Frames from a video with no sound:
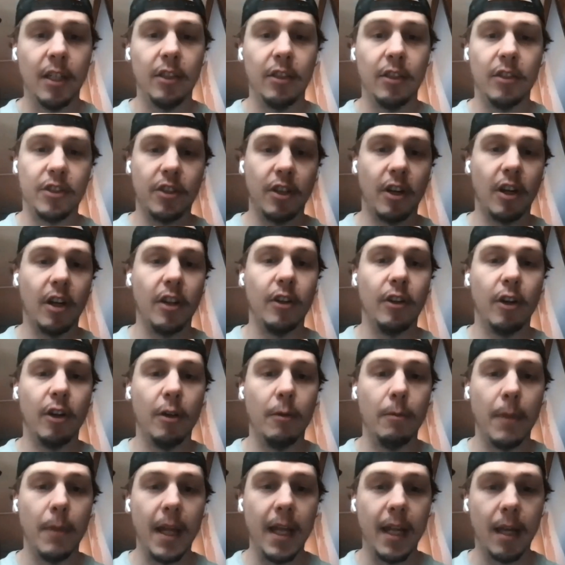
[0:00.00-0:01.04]
to starting their
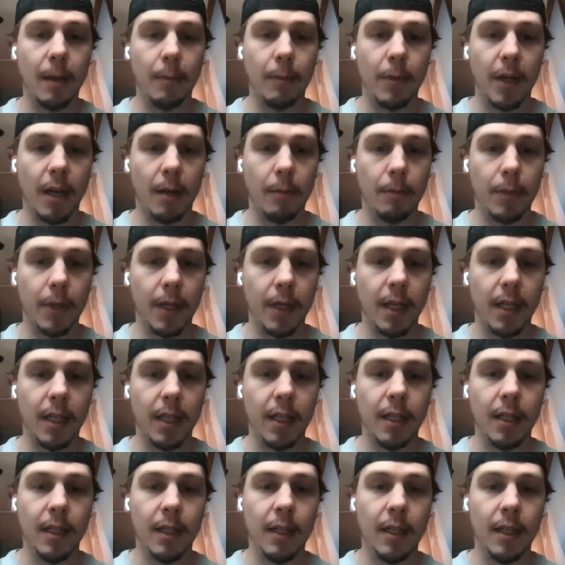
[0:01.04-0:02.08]
own makeup company.